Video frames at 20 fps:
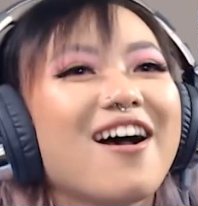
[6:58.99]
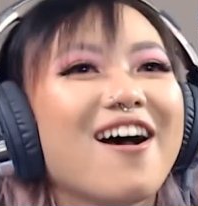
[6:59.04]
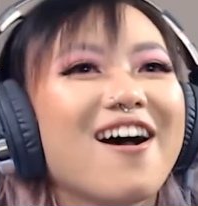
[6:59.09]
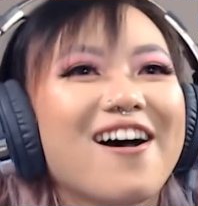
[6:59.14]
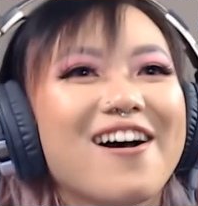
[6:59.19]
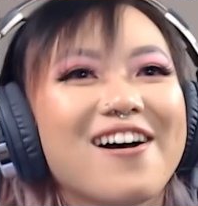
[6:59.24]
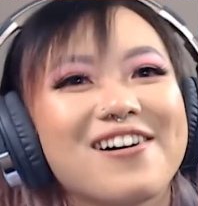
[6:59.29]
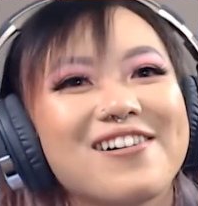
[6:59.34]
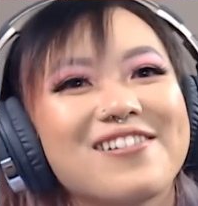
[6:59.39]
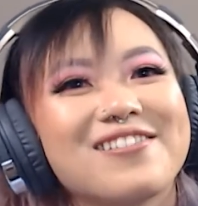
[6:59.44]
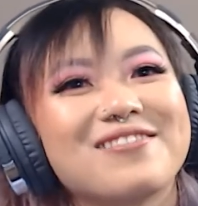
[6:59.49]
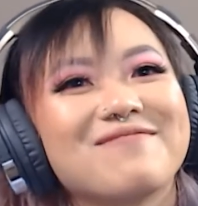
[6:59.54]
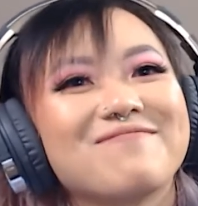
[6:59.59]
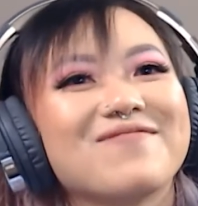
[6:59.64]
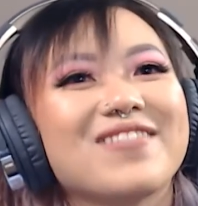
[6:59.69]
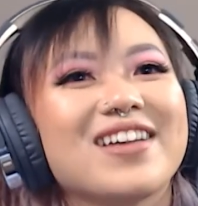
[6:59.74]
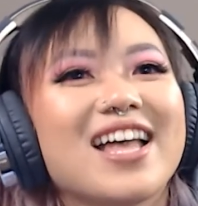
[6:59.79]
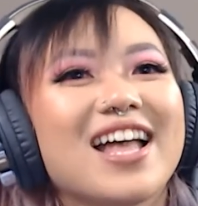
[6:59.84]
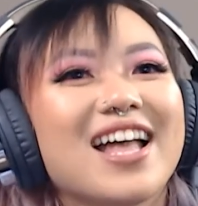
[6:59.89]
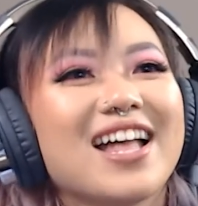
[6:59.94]

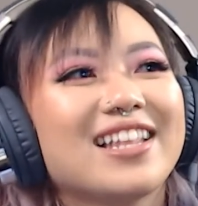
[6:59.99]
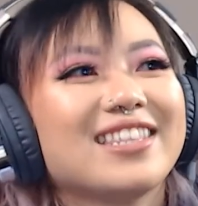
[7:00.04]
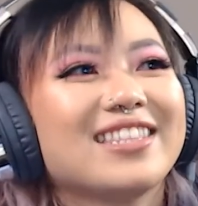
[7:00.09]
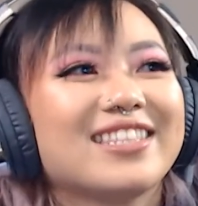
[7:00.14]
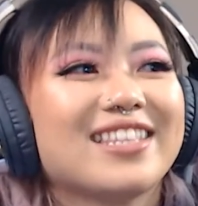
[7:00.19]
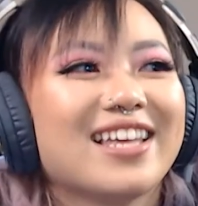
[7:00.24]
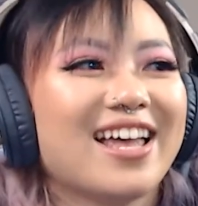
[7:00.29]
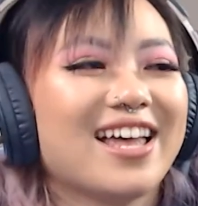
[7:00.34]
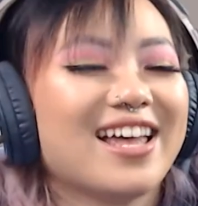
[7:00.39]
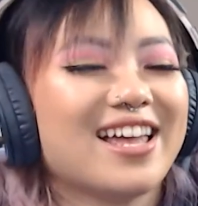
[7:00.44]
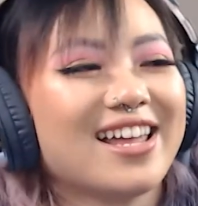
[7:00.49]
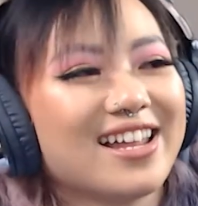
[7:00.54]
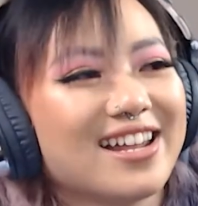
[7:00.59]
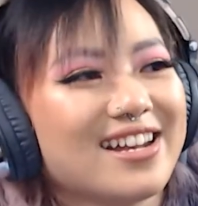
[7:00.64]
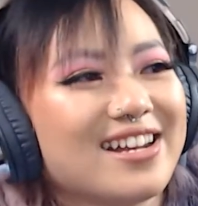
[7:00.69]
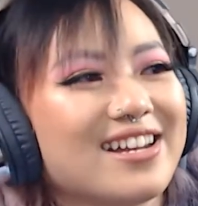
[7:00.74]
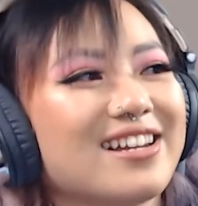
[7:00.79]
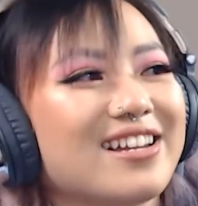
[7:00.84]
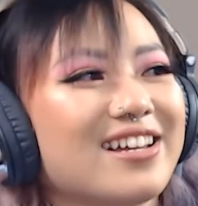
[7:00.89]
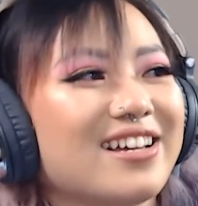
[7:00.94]
And
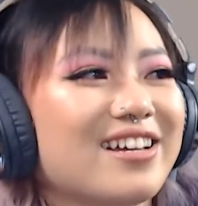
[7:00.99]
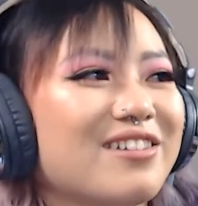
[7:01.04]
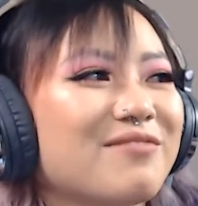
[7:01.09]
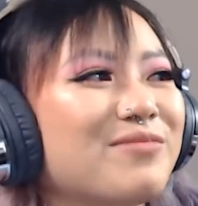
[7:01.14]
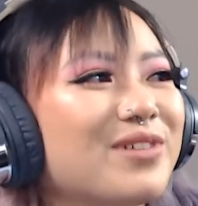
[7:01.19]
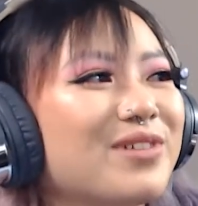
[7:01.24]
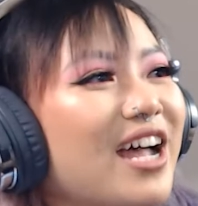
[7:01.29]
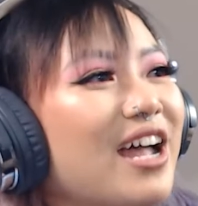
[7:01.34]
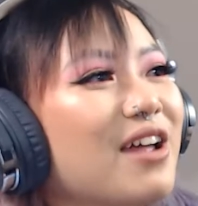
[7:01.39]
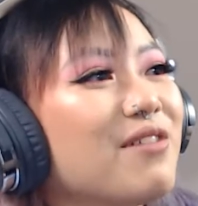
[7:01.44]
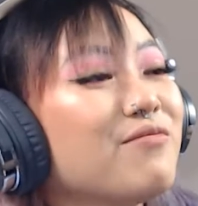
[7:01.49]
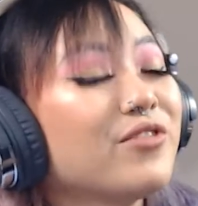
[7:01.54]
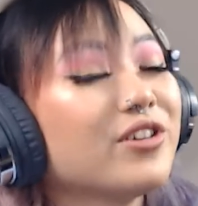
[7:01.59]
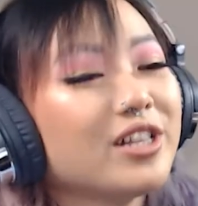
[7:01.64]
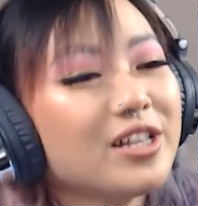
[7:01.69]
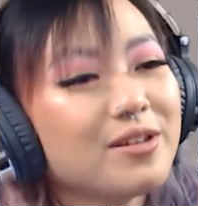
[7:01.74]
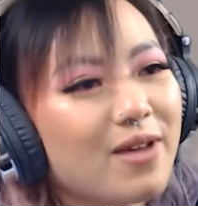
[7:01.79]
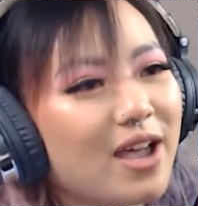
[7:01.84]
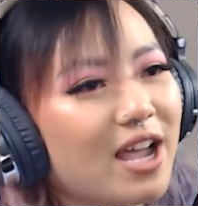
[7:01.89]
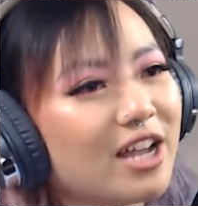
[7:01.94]
then, but
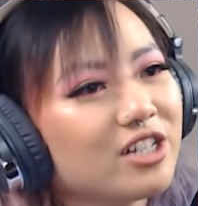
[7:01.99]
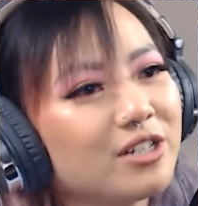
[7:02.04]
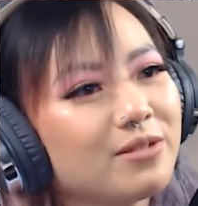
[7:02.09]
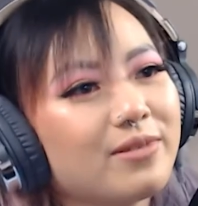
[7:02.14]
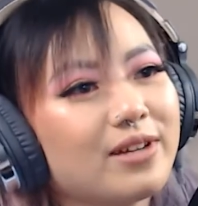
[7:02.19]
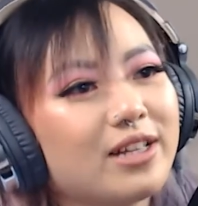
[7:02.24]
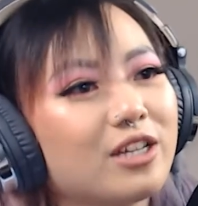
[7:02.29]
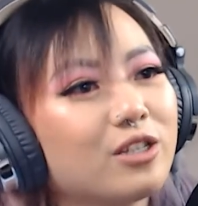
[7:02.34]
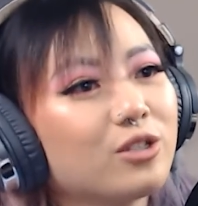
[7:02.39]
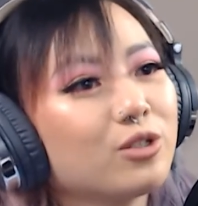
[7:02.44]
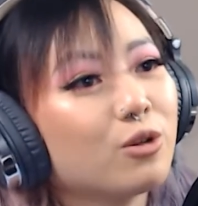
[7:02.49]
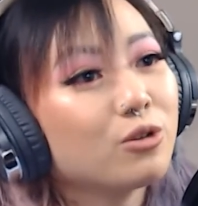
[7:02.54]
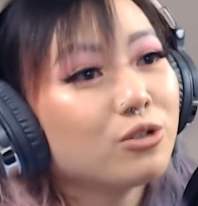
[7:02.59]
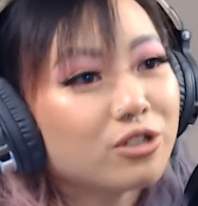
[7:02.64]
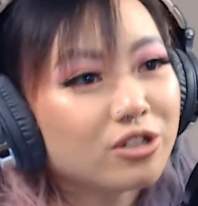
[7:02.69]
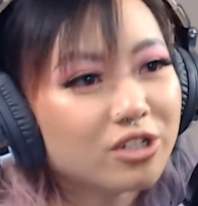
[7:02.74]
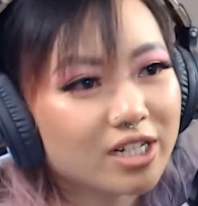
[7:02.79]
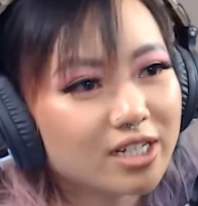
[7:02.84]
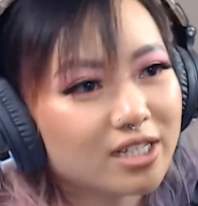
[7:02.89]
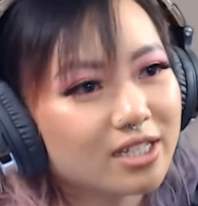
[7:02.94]
really passionate about like
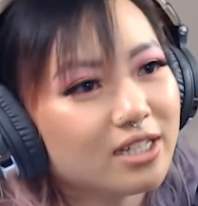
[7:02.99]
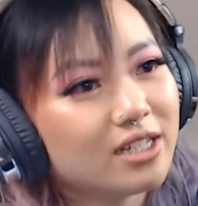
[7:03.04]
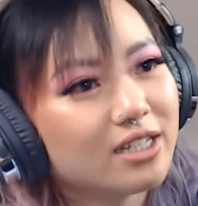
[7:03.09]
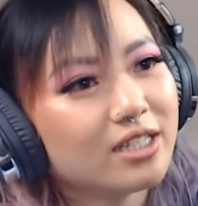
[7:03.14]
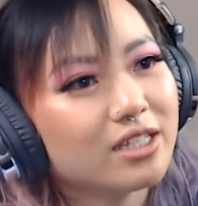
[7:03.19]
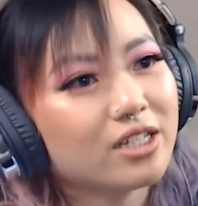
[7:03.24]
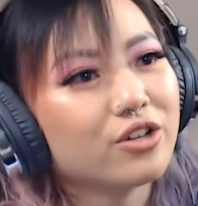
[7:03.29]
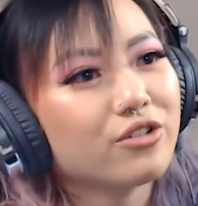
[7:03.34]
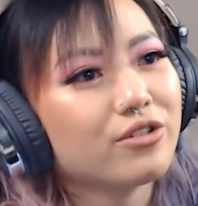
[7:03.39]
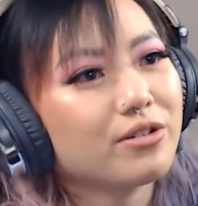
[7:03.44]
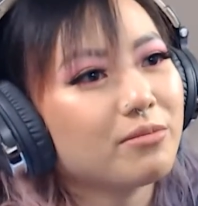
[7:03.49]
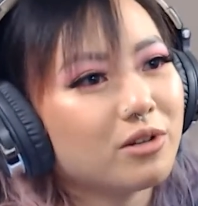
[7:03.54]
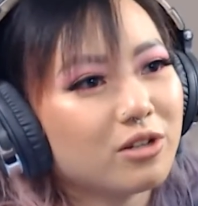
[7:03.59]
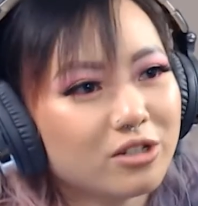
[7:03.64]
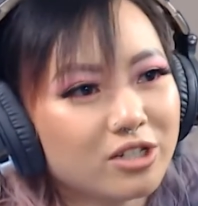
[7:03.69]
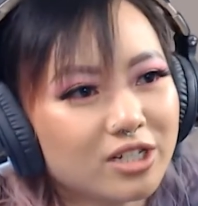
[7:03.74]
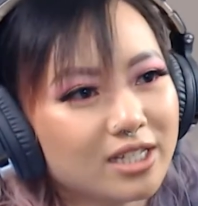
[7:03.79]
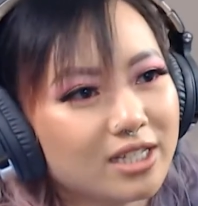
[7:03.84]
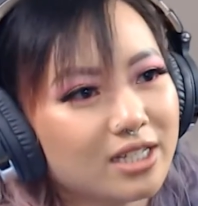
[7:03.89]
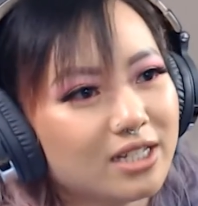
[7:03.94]
social justice and criminal
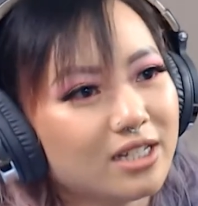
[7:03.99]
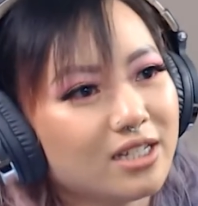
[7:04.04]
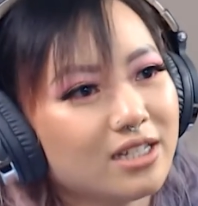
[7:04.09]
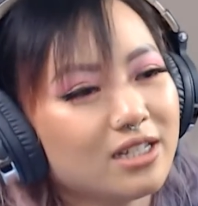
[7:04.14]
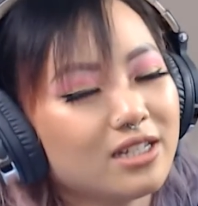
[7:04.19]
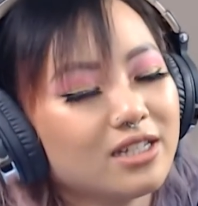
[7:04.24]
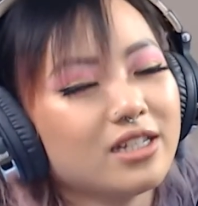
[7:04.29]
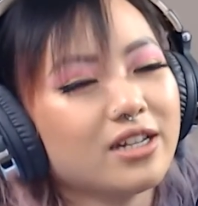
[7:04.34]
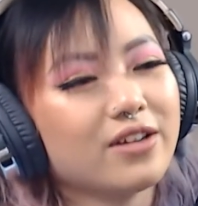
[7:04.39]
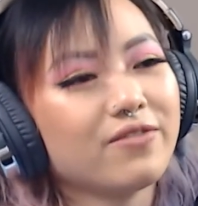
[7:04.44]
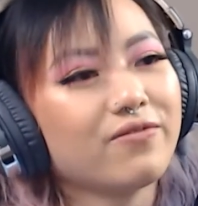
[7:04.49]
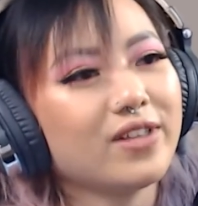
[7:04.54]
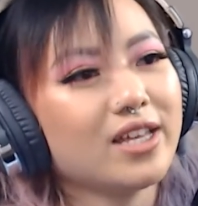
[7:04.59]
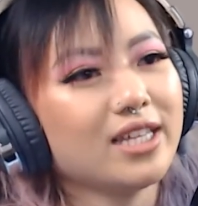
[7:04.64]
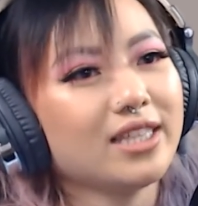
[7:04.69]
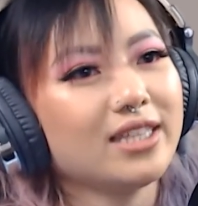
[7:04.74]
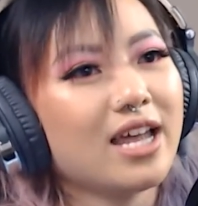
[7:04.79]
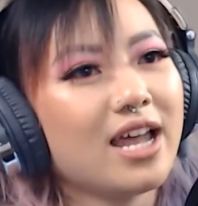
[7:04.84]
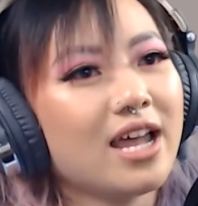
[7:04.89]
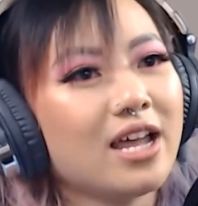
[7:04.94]
justice and stuff
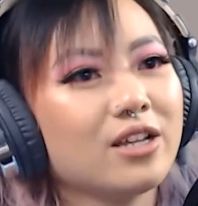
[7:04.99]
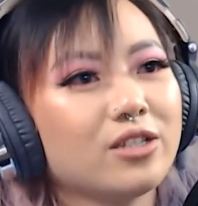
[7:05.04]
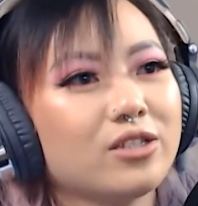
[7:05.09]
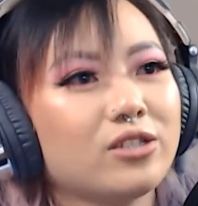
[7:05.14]
like that.